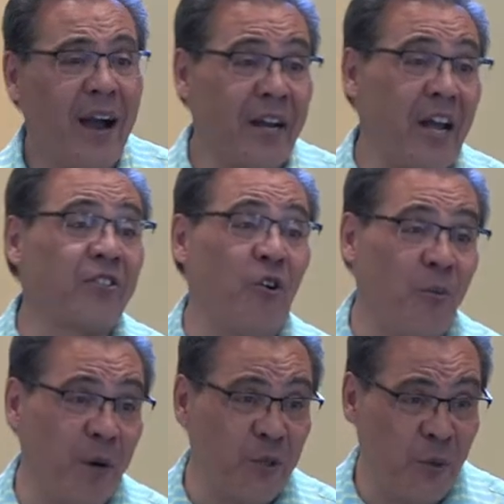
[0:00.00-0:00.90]
on
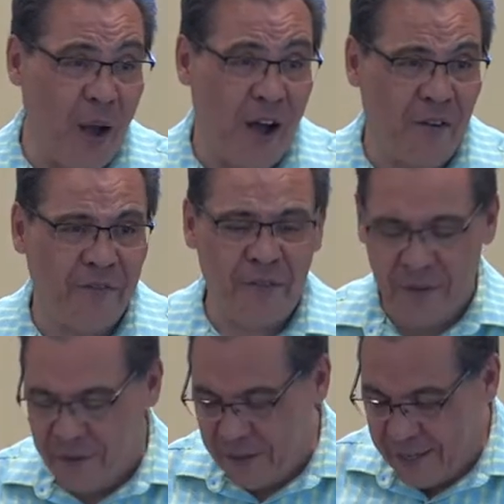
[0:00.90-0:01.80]
October 12,
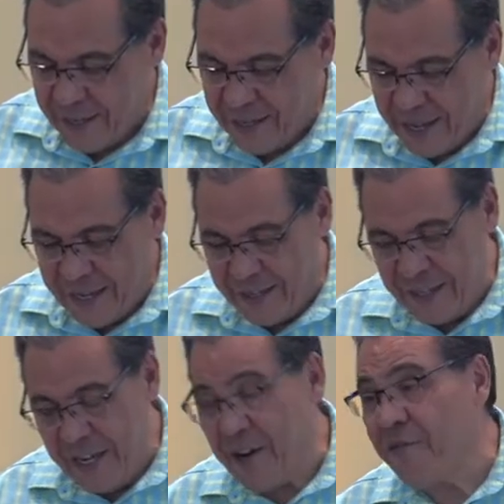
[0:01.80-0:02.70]
in
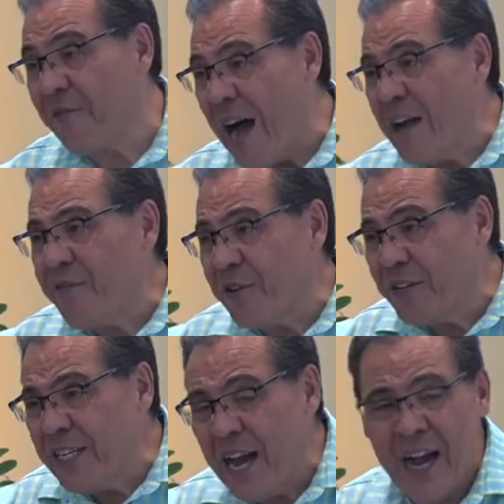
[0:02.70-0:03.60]
the year
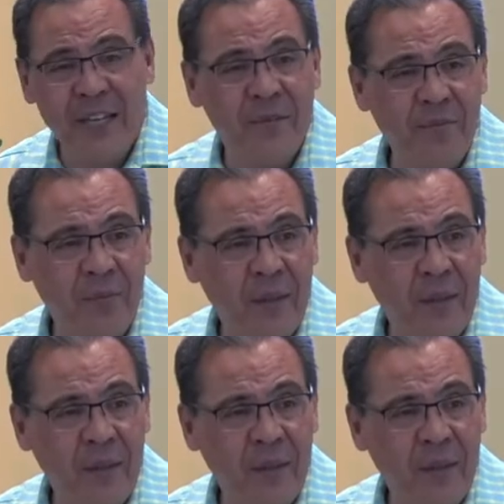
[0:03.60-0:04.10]
539